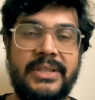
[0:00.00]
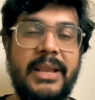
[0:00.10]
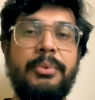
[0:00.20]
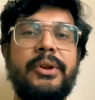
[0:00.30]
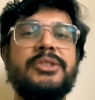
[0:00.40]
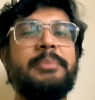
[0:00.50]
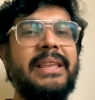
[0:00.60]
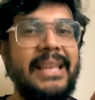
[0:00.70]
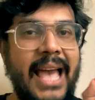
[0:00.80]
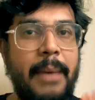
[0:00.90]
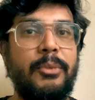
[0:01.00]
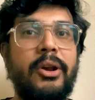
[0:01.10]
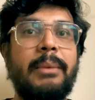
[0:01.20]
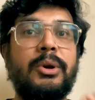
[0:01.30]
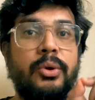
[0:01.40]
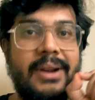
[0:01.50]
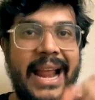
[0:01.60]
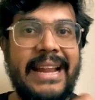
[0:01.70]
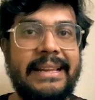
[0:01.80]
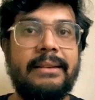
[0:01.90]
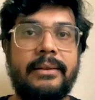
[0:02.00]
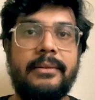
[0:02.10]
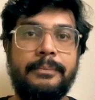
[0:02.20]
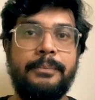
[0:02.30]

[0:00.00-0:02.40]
Reproduce meaning I'm not able to write it.